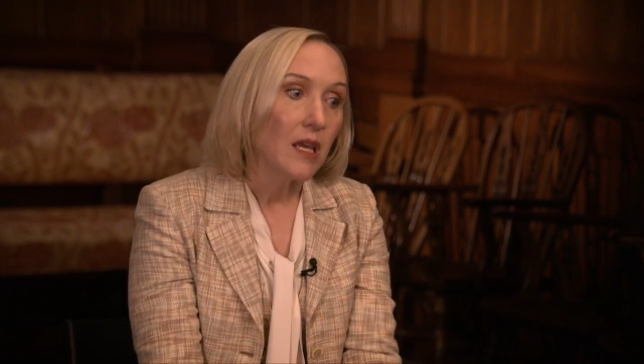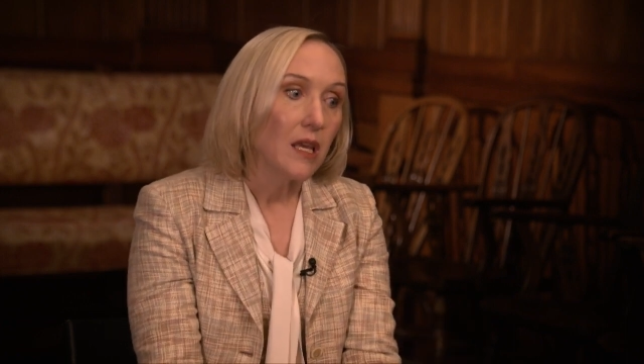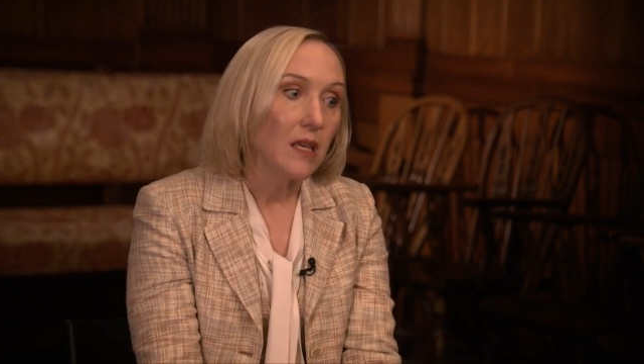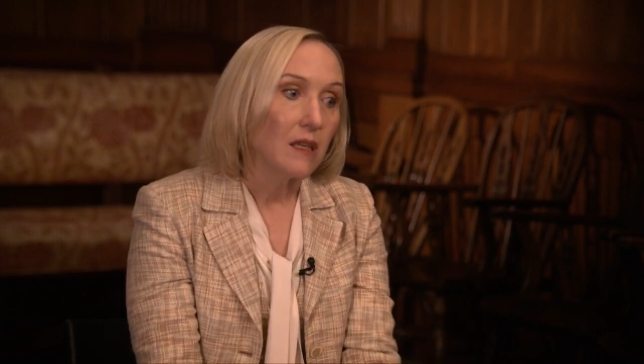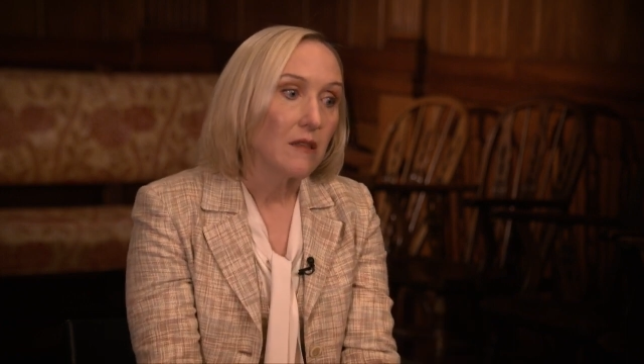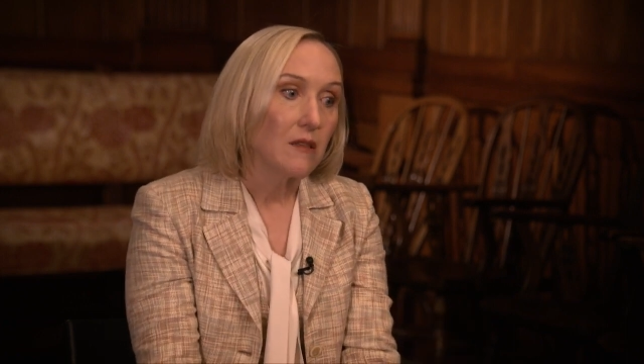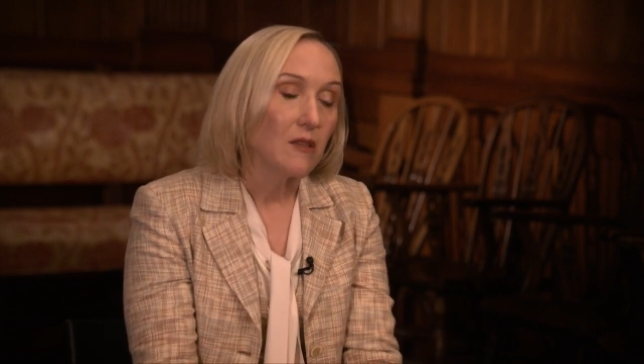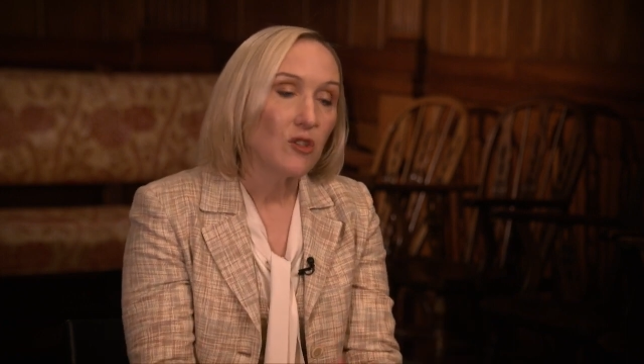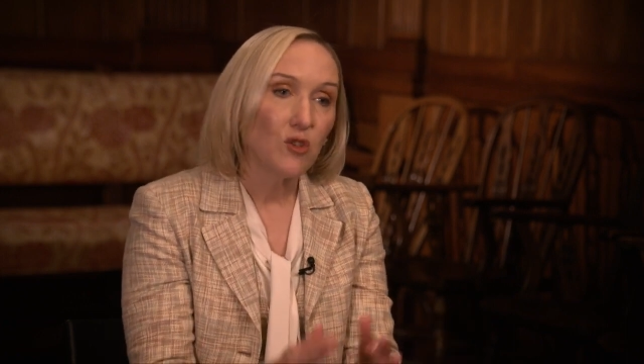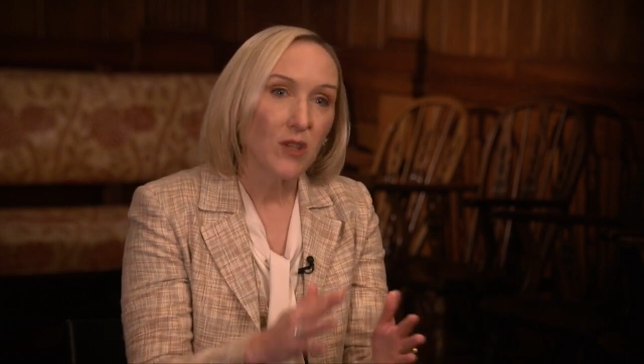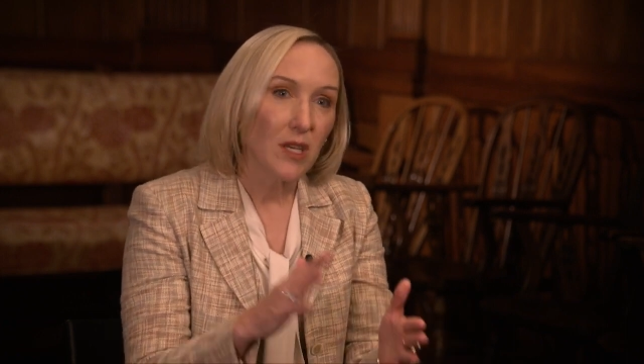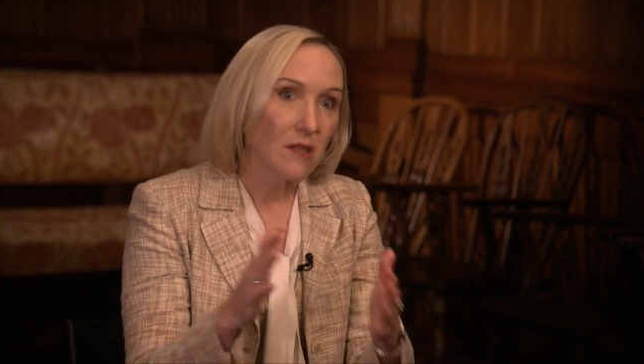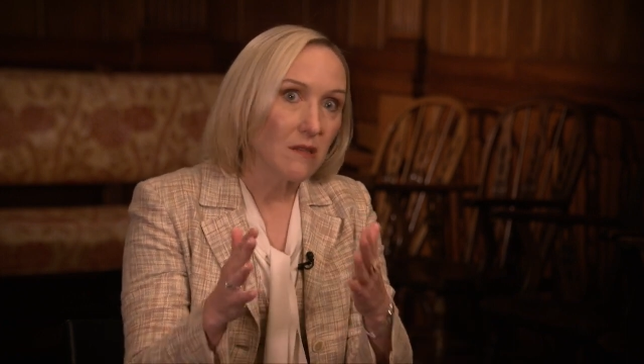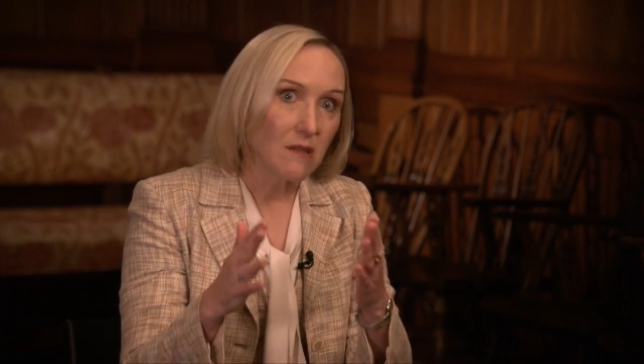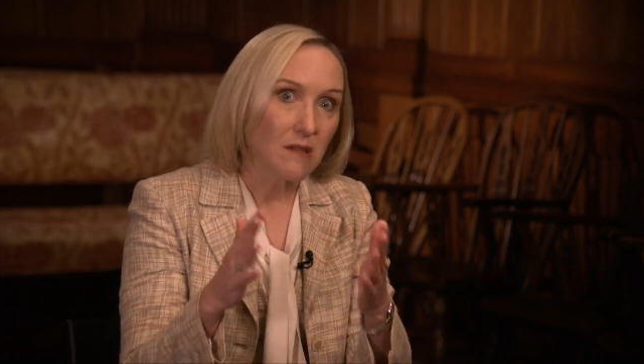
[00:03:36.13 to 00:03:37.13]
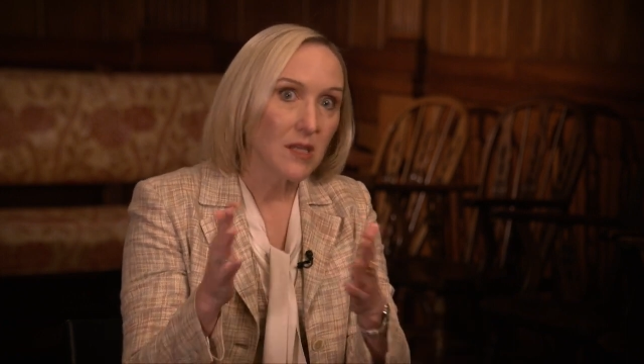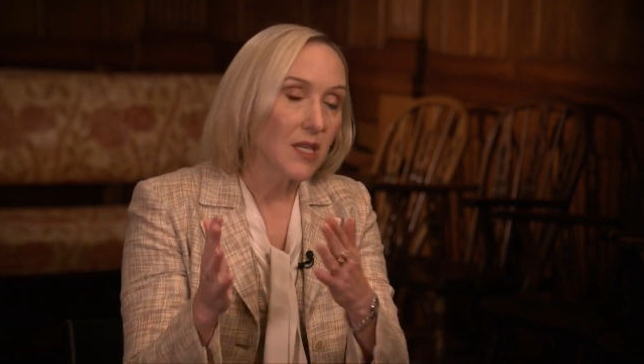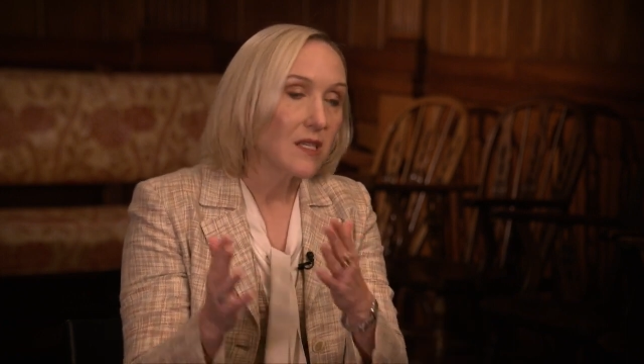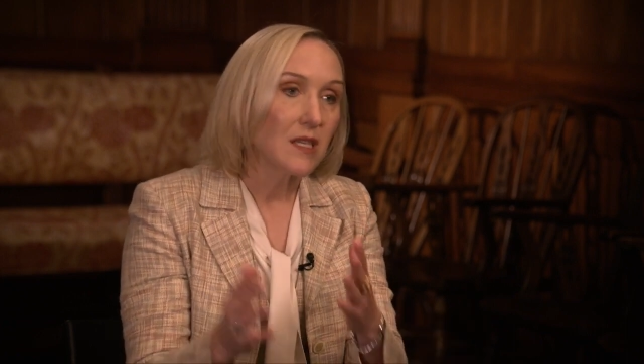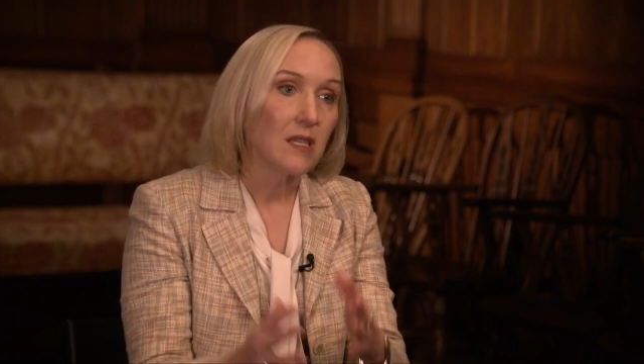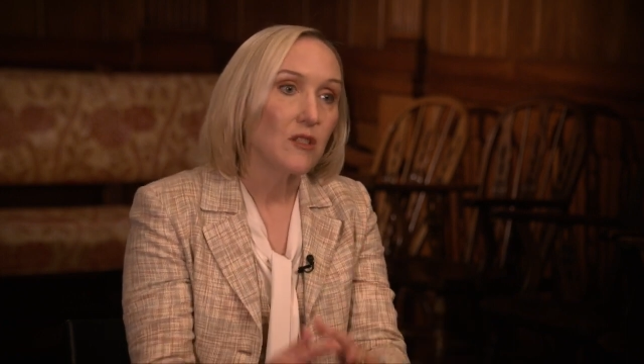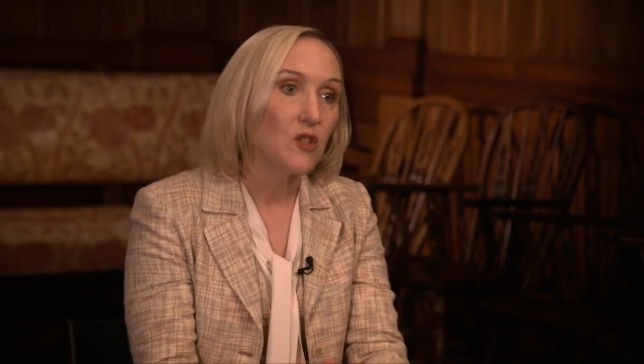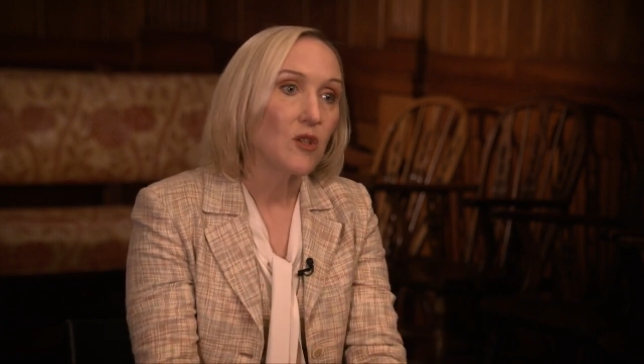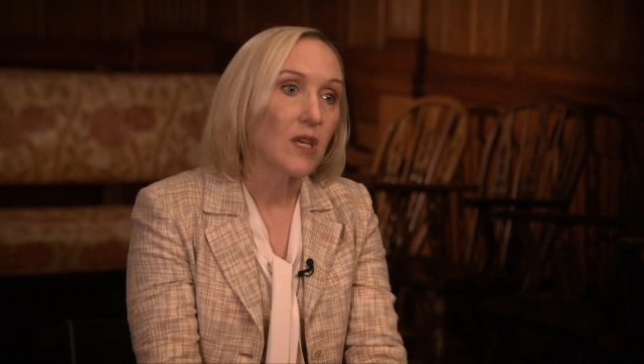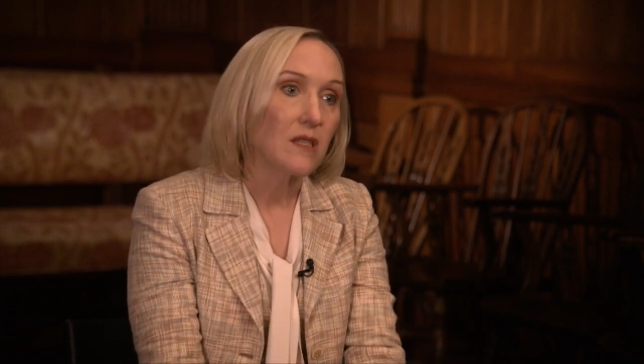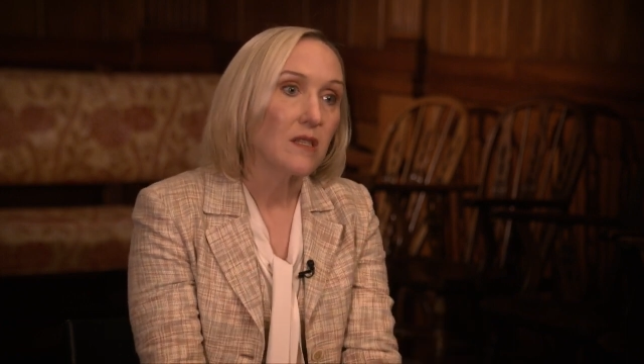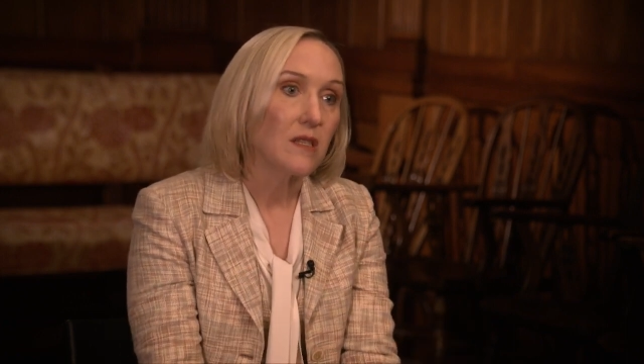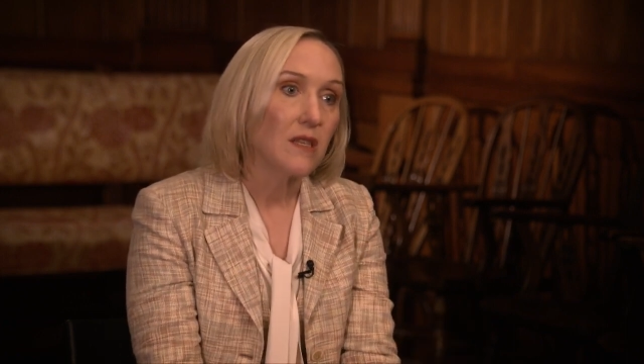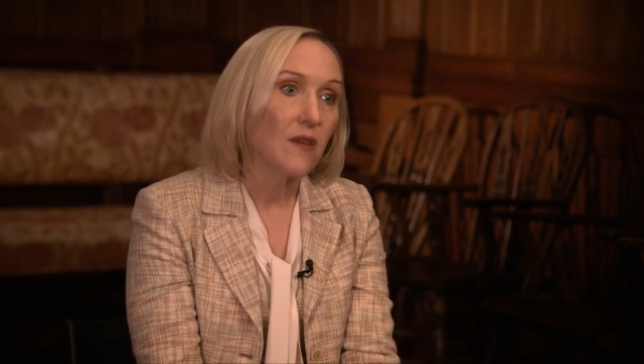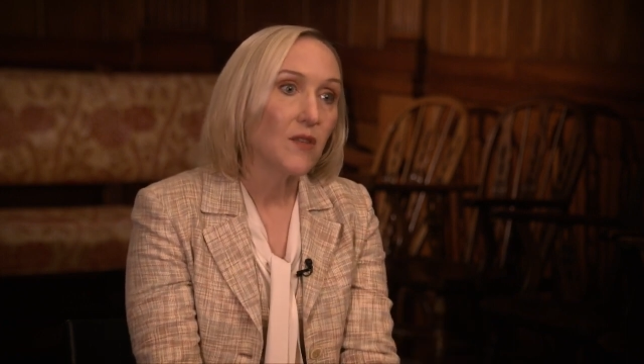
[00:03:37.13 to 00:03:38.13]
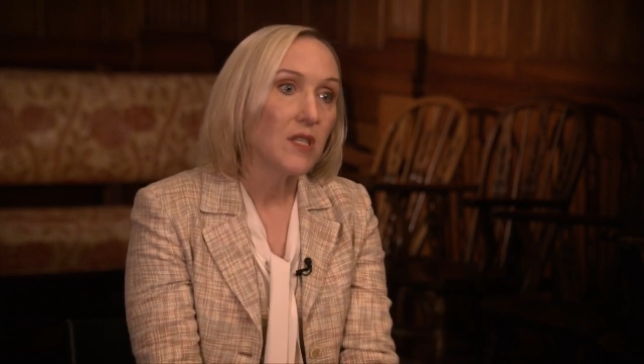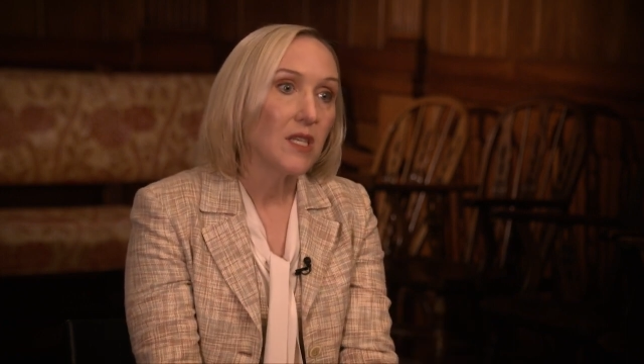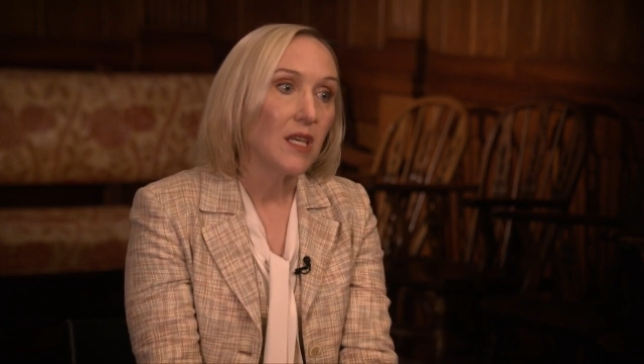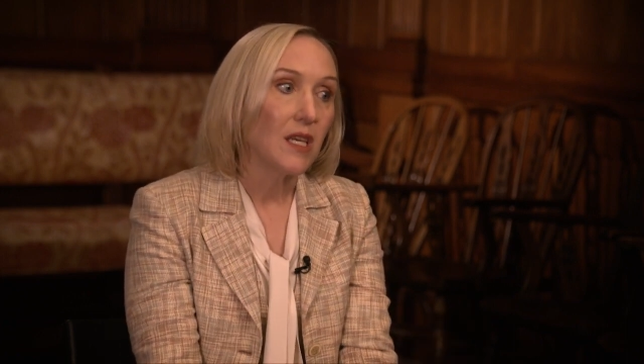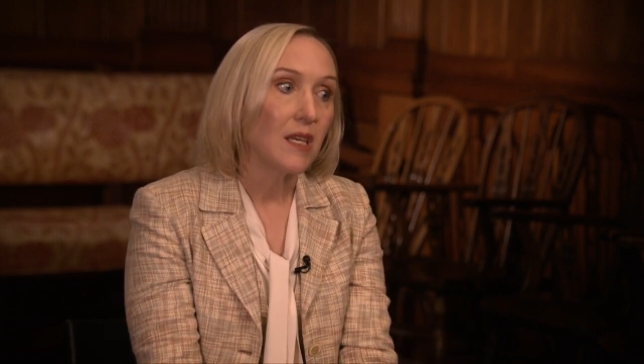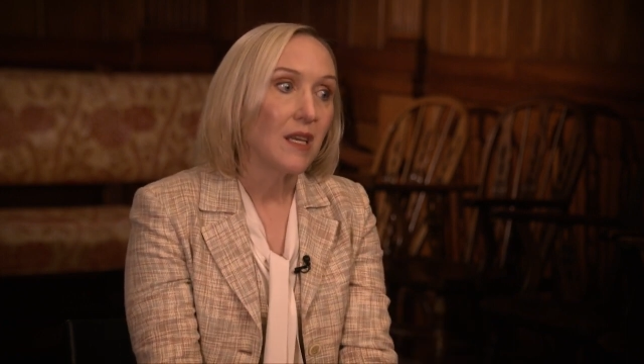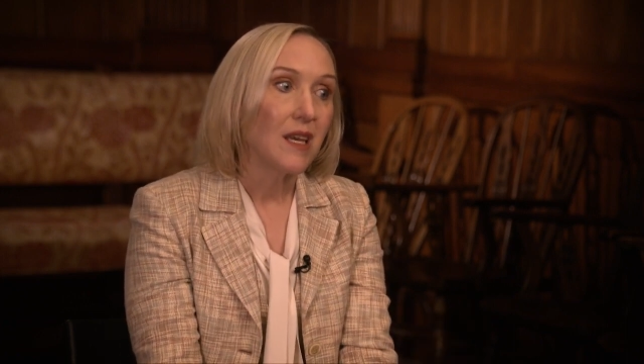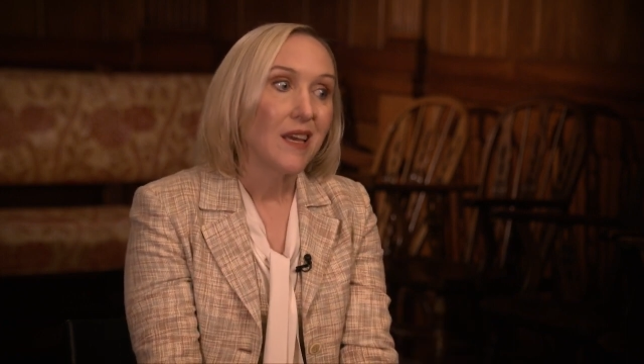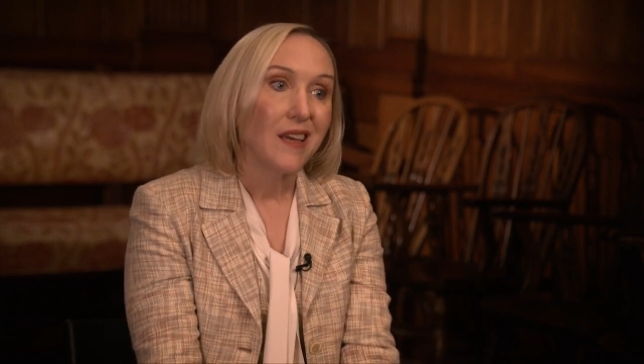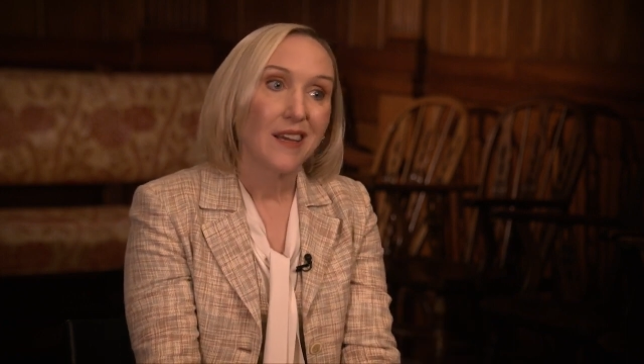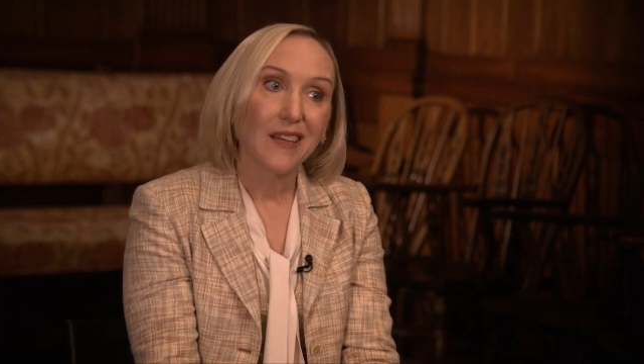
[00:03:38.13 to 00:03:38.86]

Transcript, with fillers: in 2016 2017,